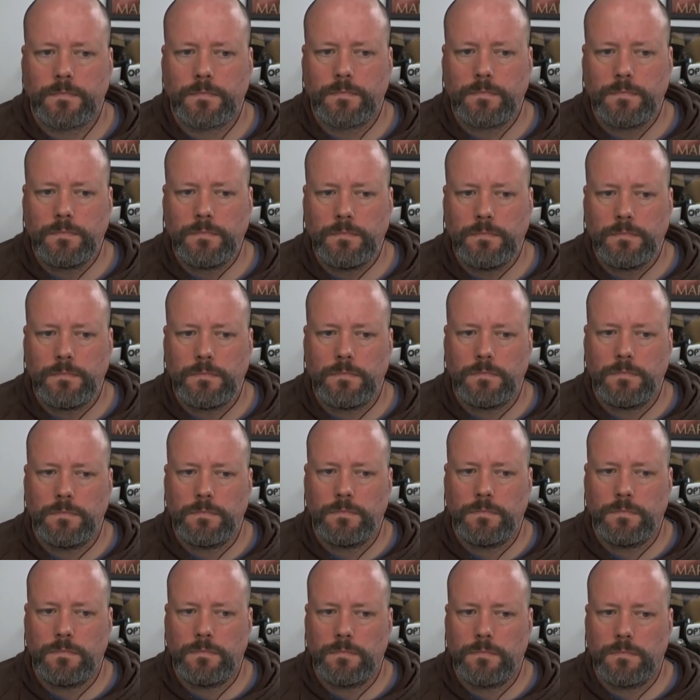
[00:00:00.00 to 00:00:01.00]

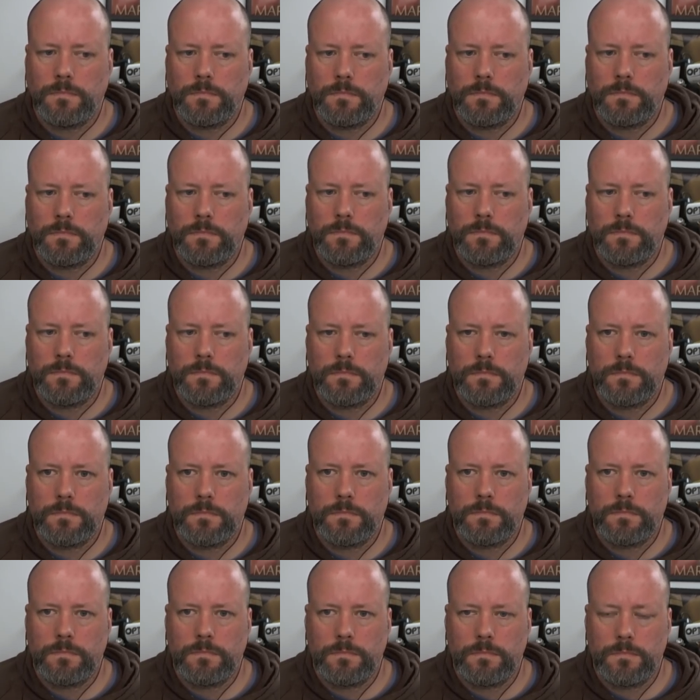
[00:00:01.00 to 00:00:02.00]

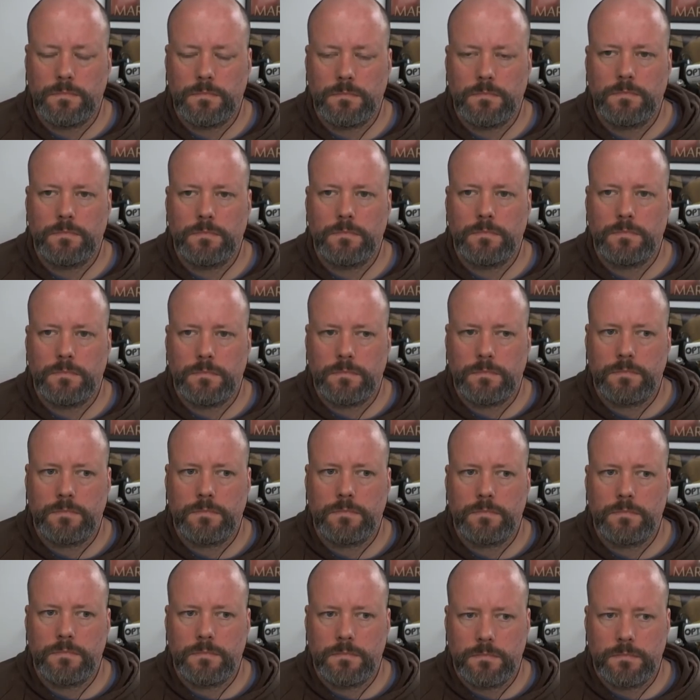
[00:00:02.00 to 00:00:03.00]

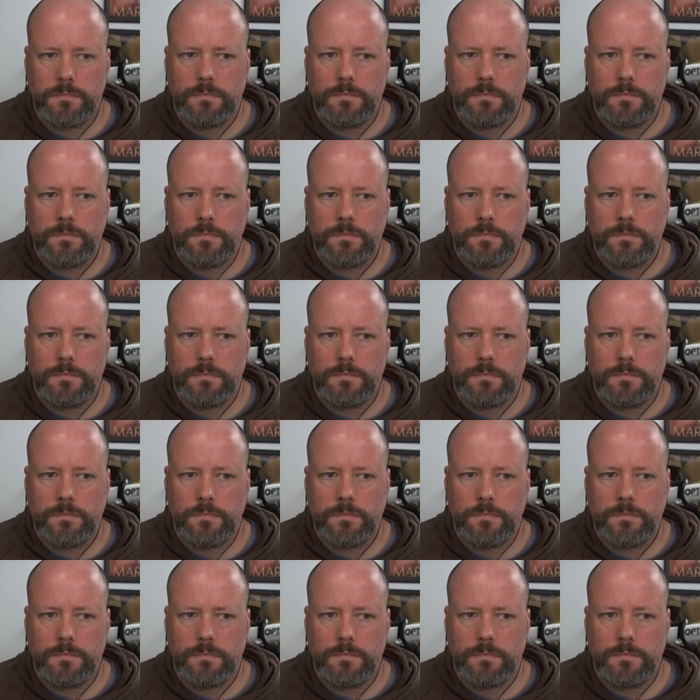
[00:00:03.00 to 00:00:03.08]
(silent)